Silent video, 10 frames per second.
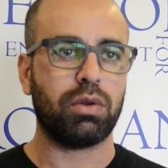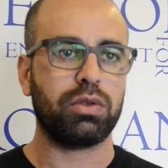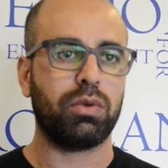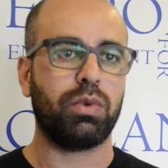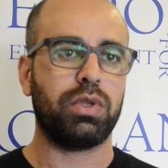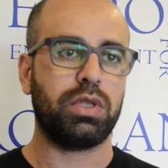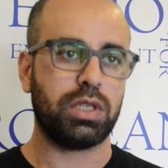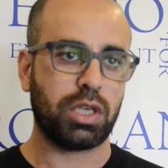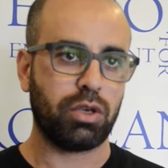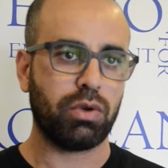also would
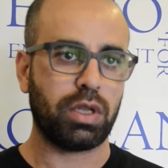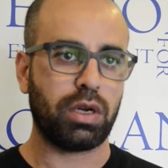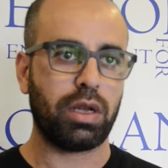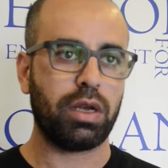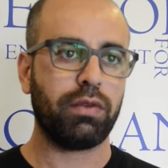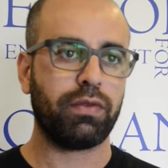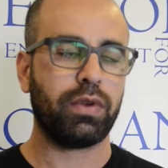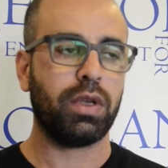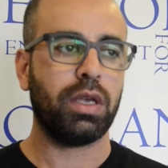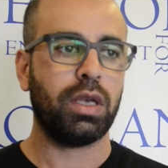secure their
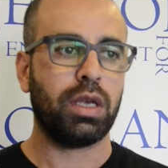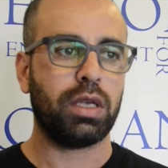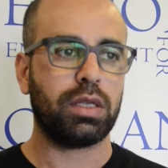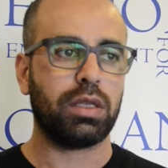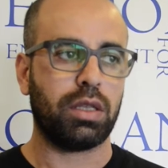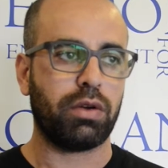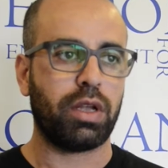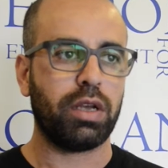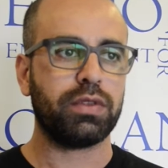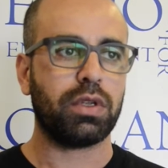
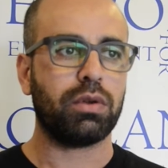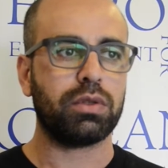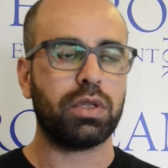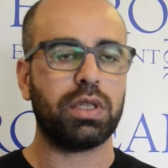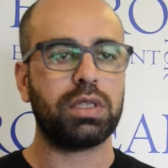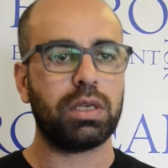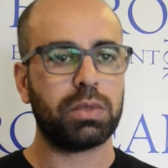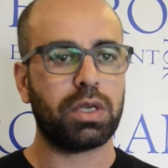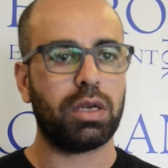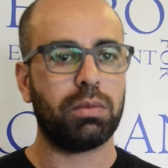lives, and also at the same
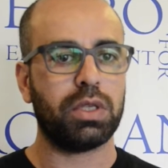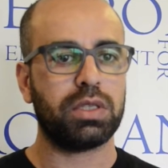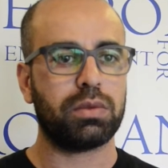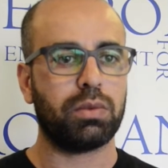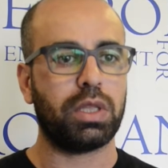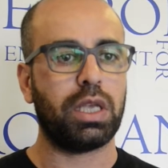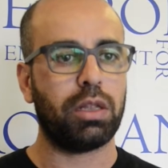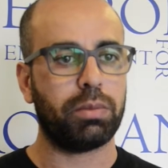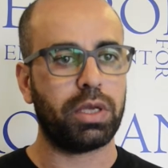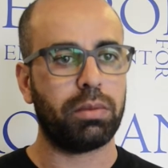time this would
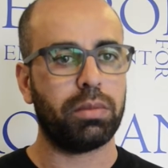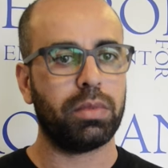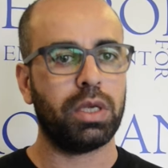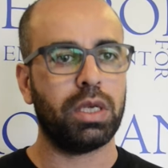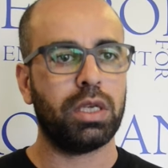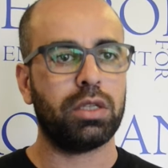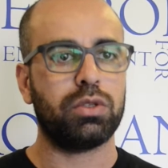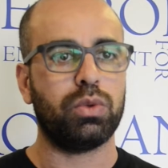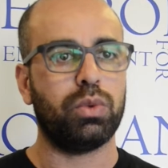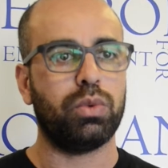help them
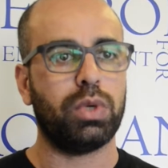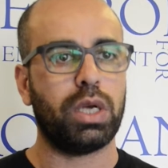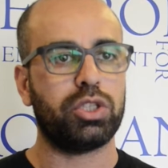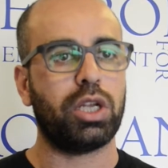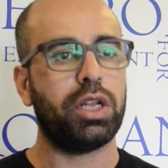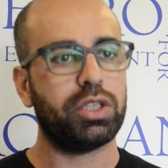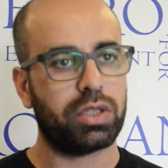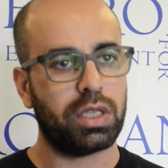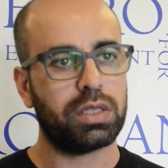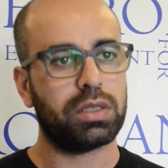to challenge
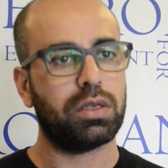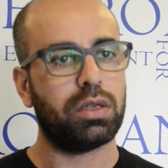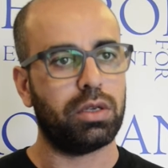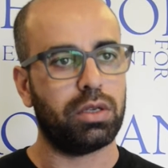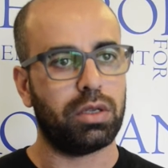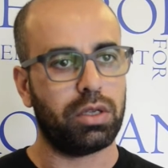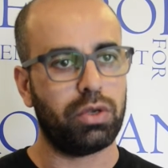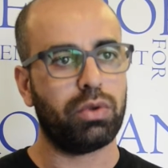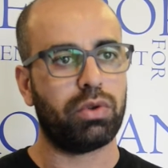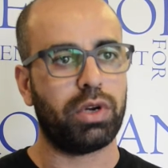this
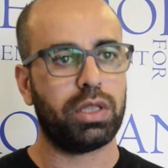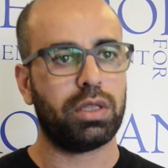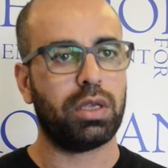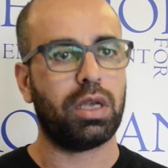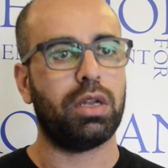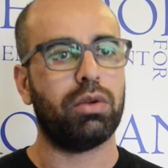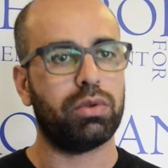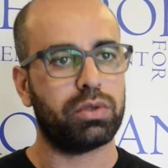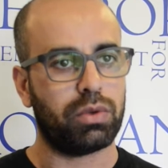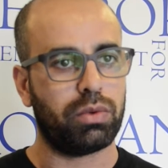new threat and
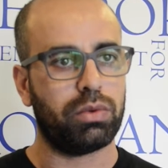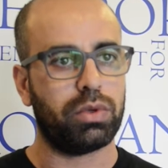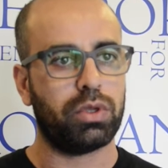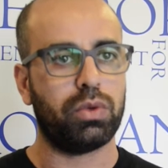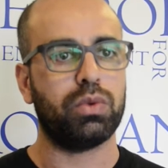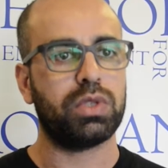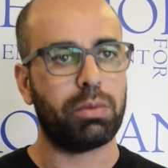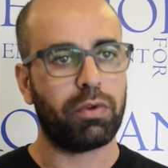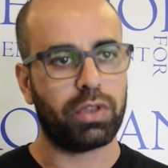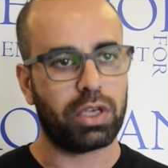also do some
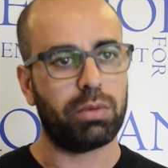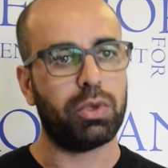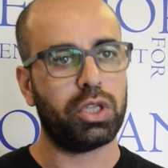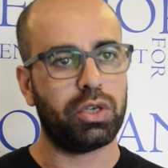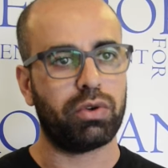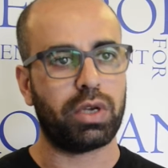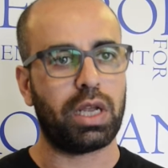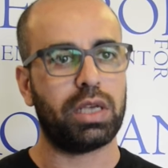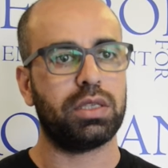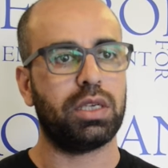of the community
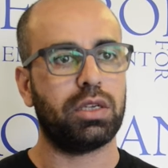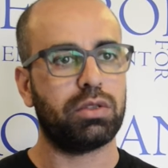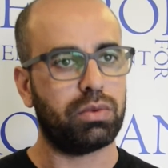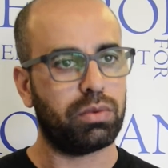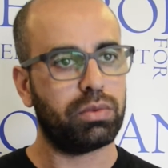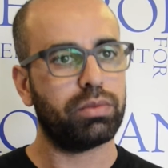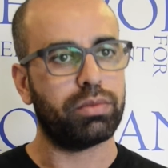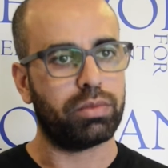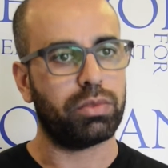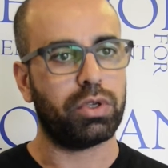organizing to
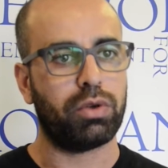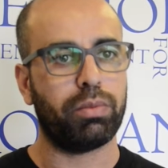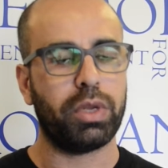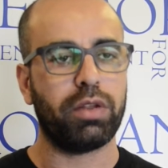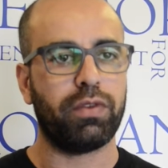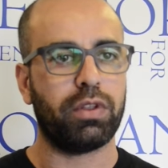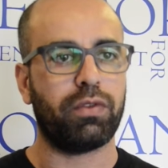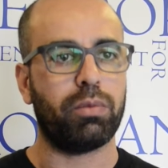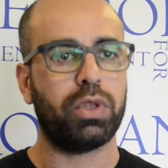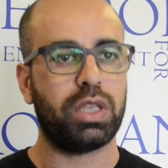benefit
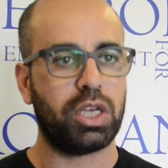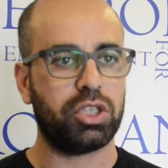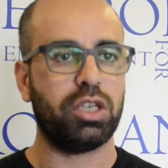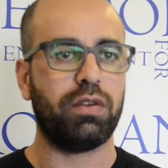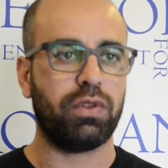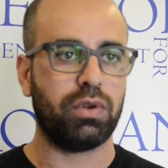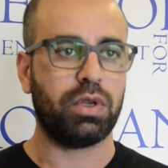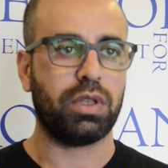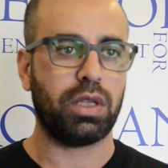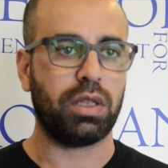from what they achieved during
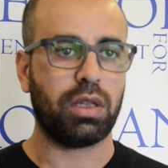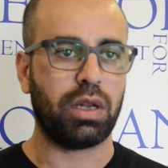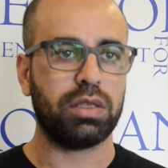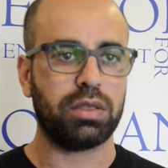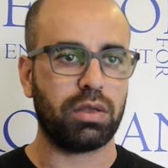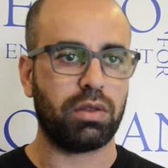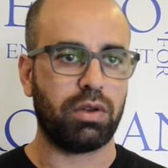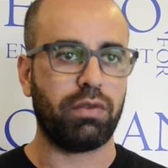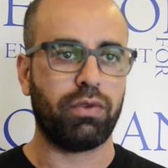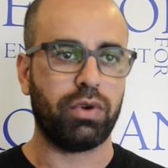the last
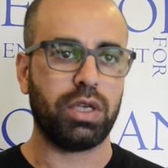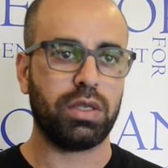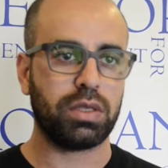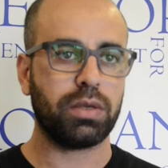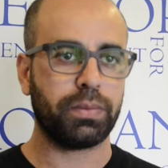3-4 years.